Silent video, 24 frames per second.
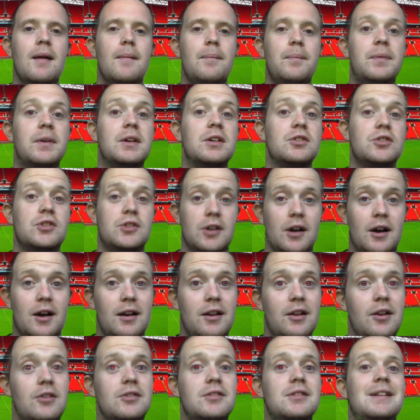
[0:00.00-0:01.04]
because
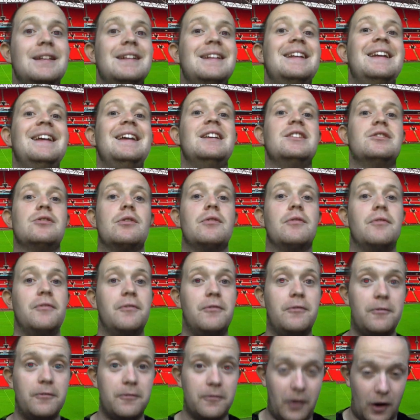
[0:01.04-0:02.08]
Charlie Austin is on
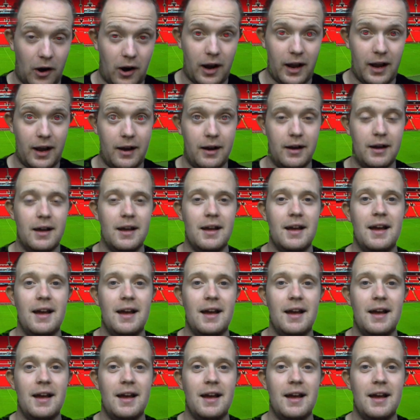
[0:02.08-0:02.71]
fire.